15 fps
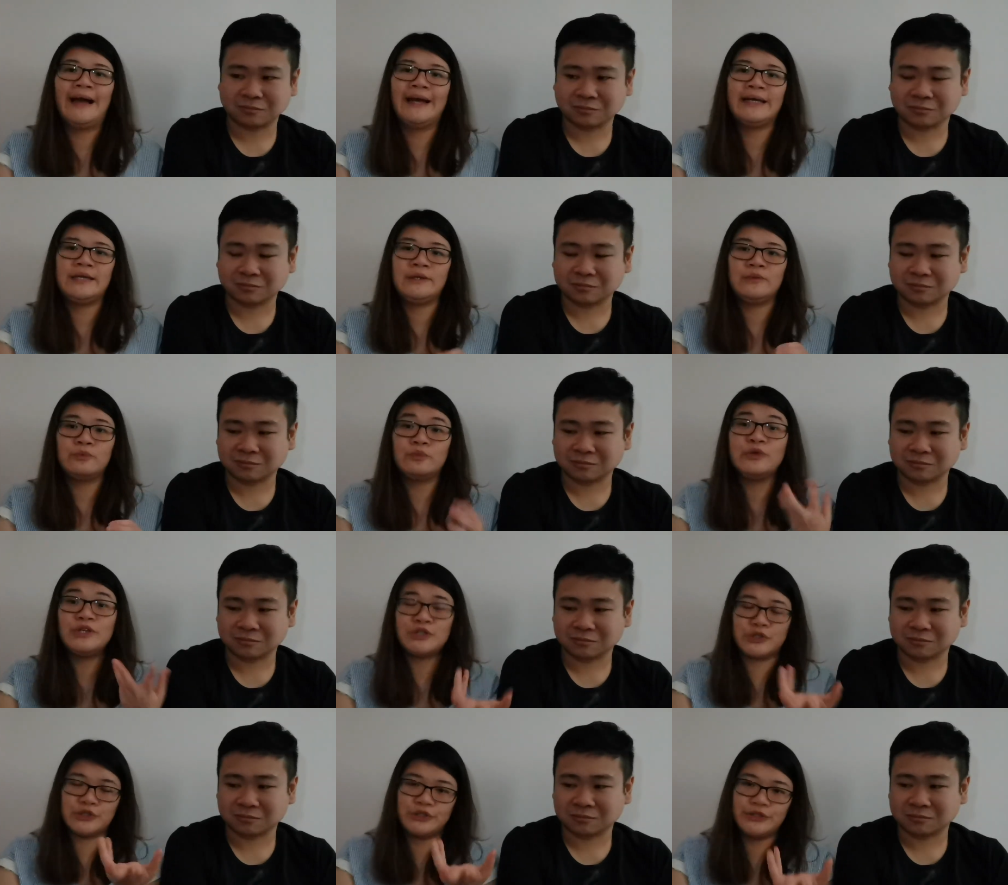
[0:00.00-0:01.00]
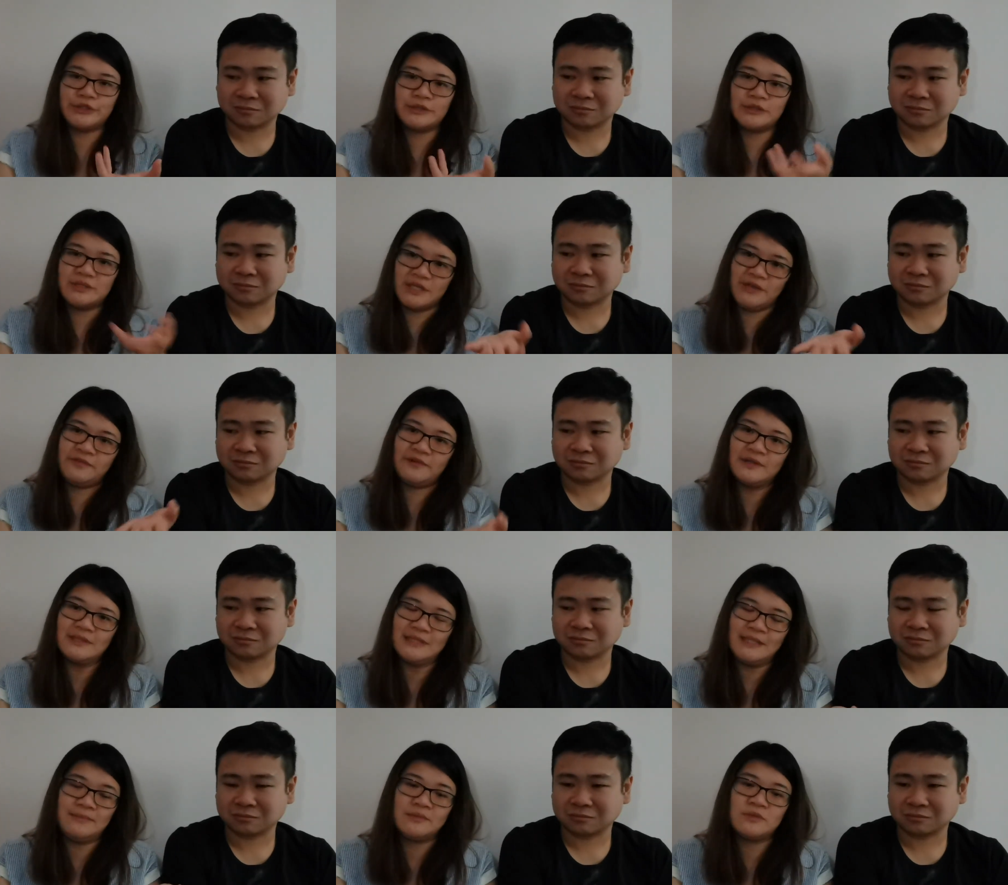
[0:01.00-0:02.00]
Speaker 1: I we should give a
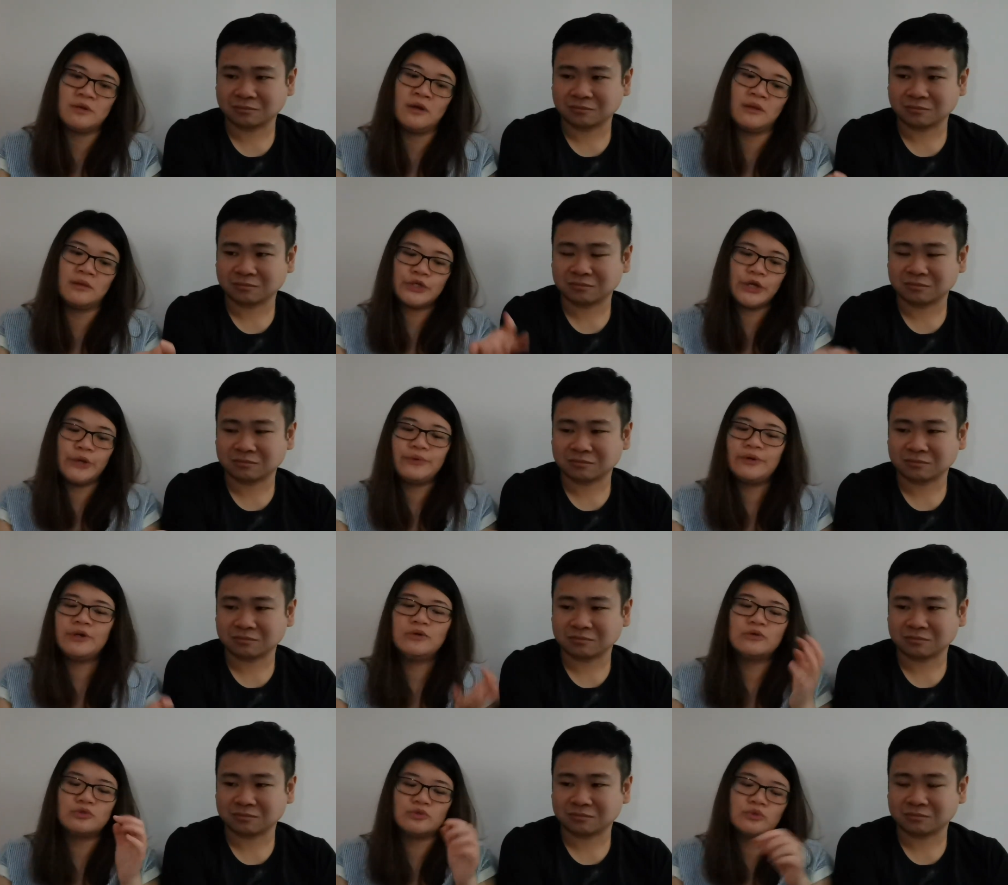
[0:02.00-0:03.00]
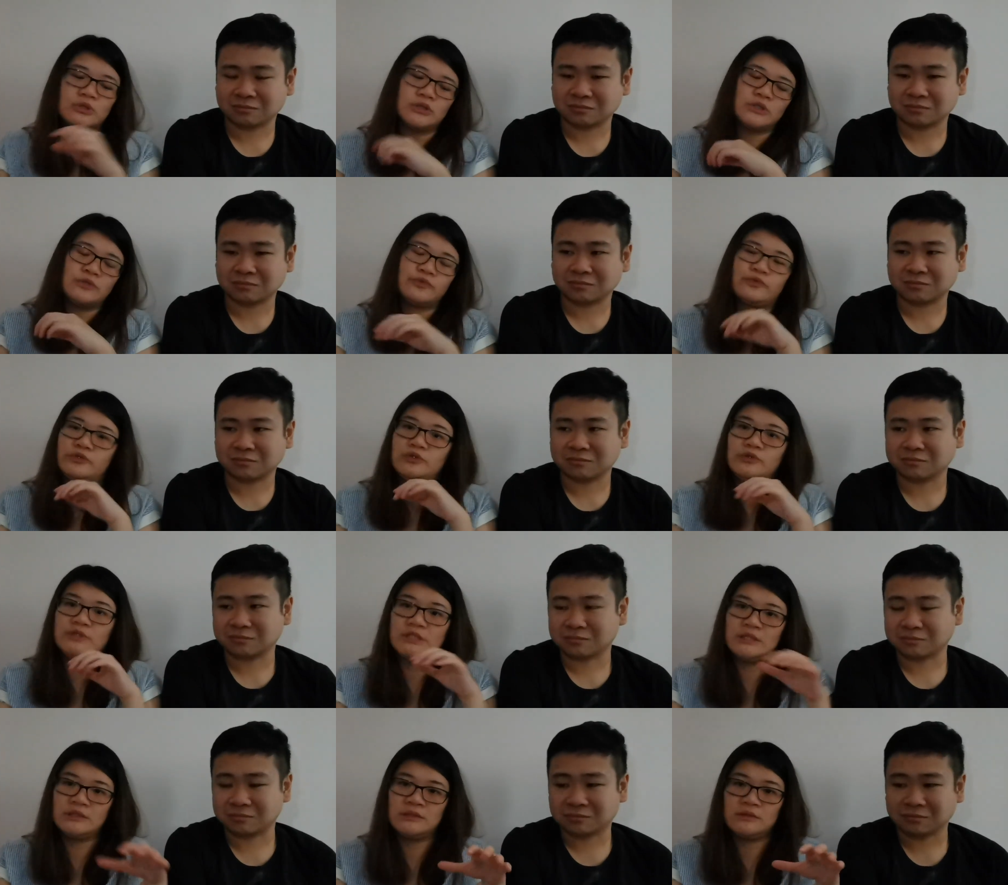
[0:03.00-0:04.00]
tips on straight away go to those
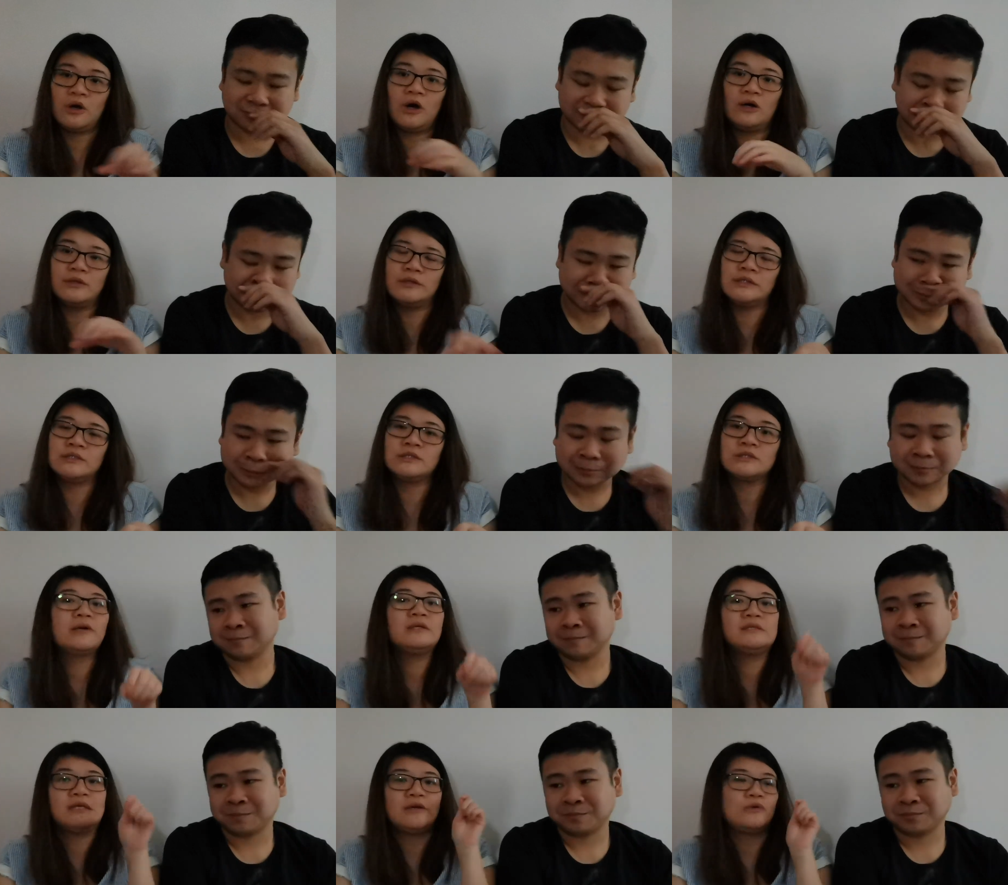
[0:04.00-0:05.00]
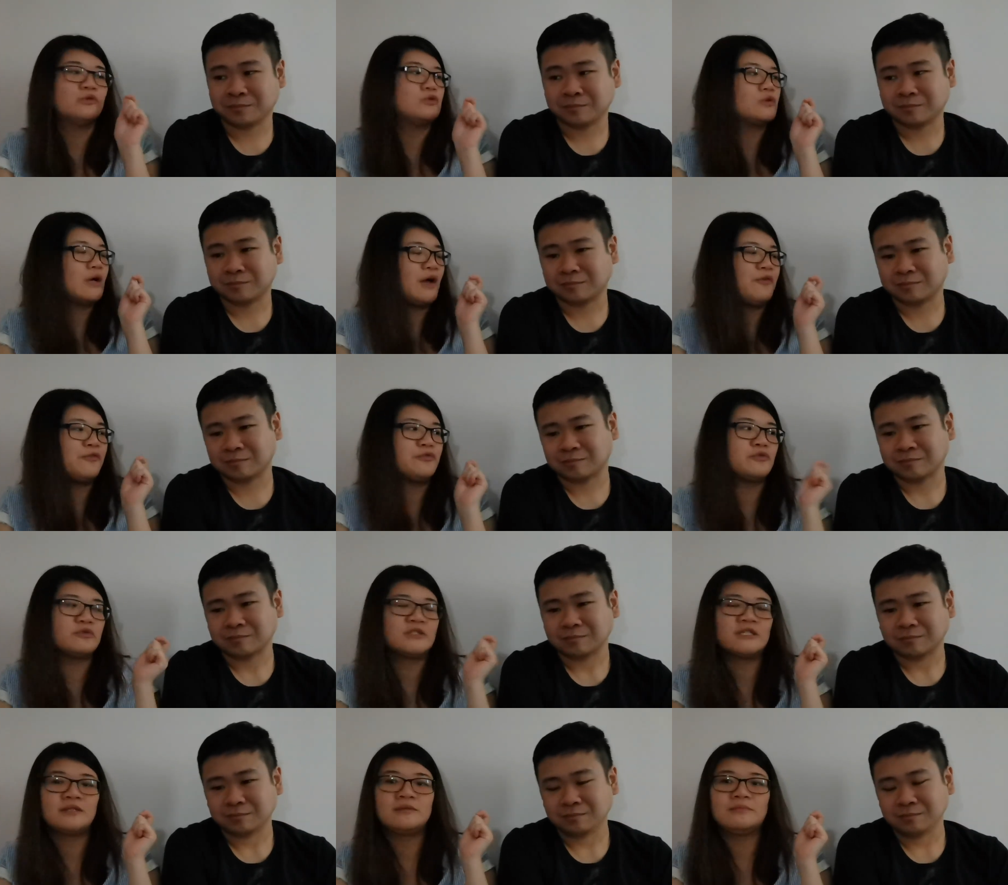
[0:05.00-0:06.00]
frozen corners because they also have
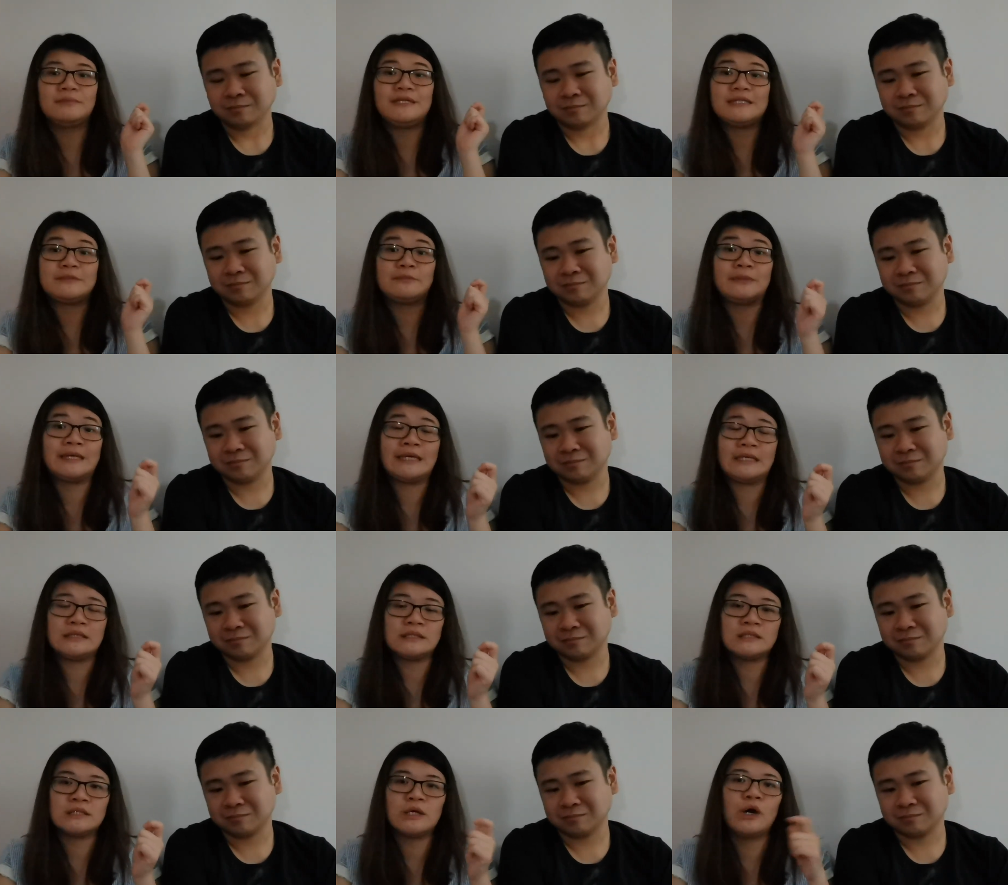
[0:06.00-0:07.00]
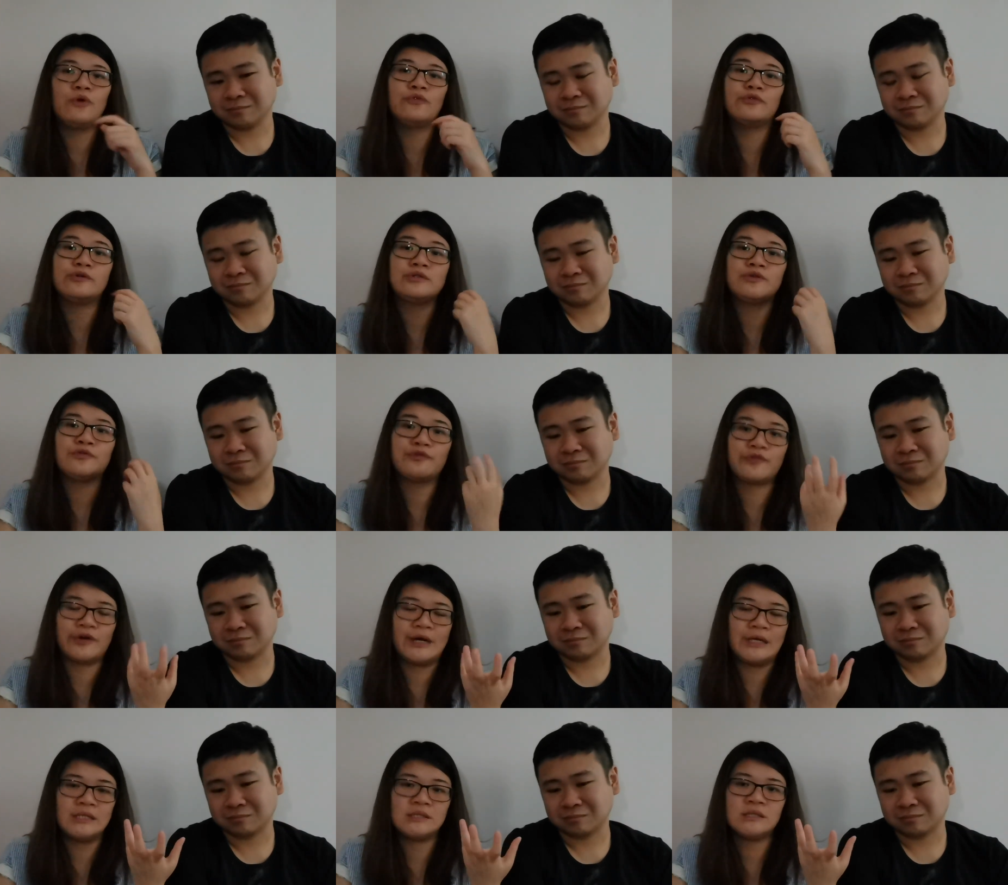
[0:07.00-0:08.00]
frozen meat beans or frozen
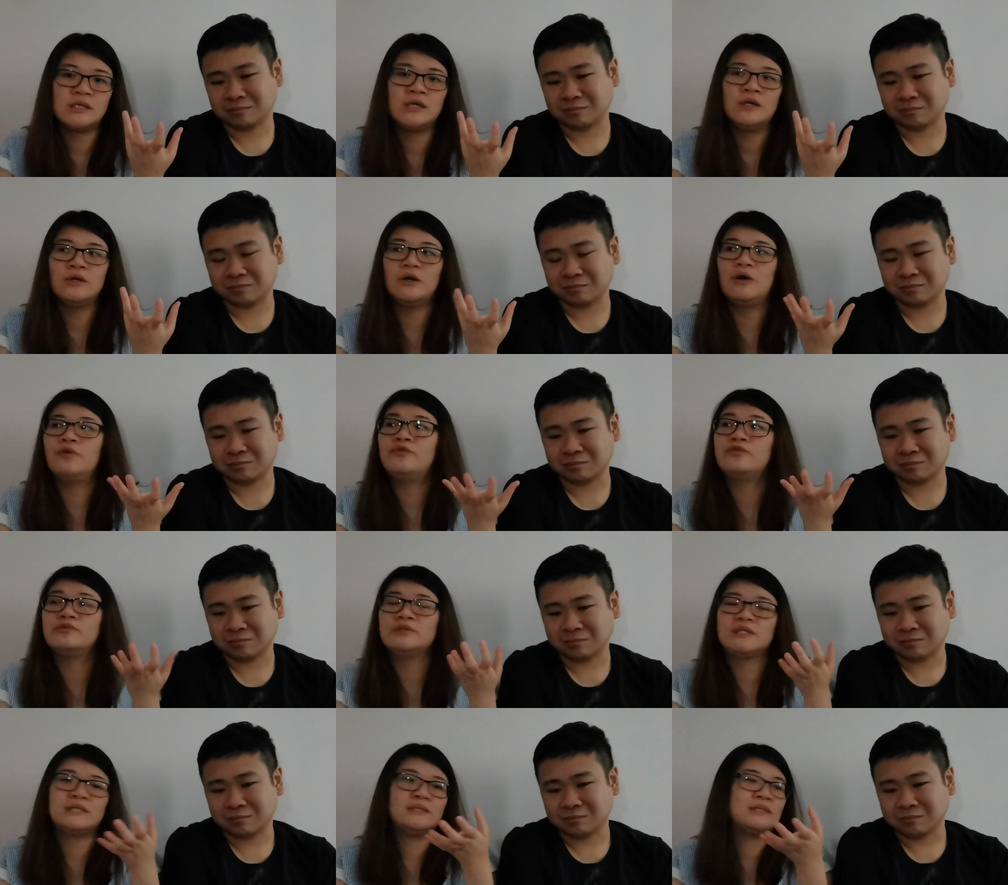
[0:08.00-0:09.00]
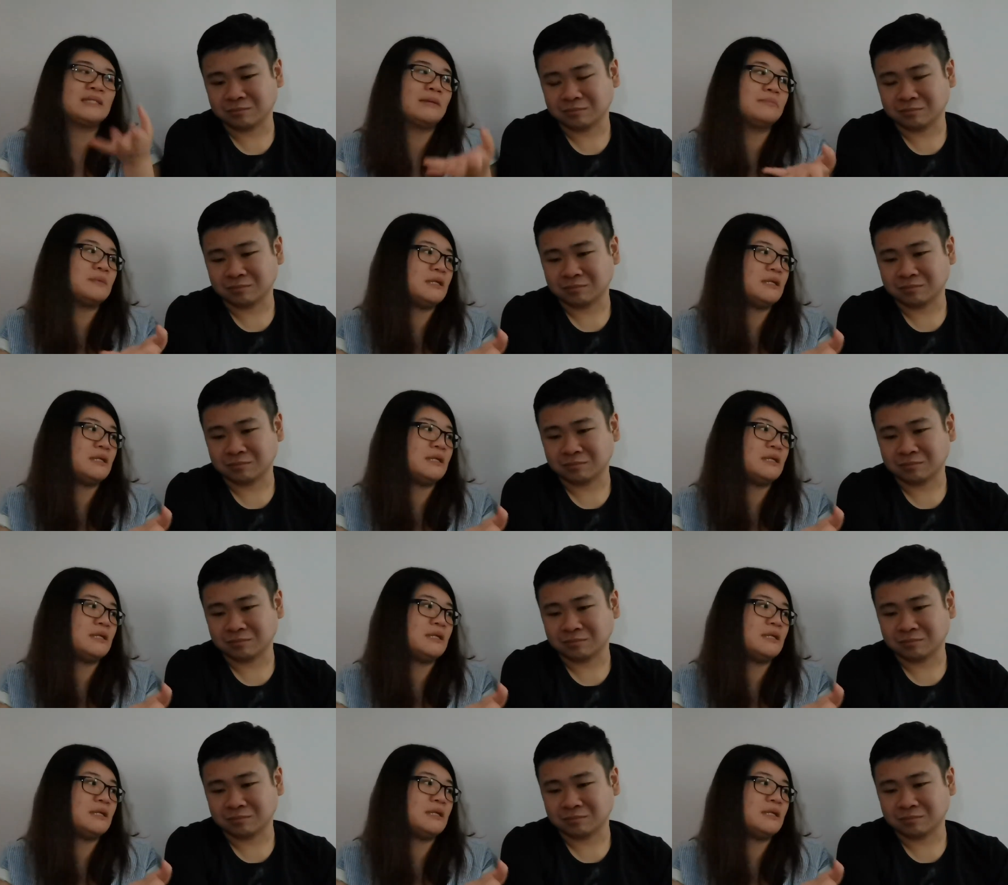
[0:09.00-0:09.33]
fries or frozen some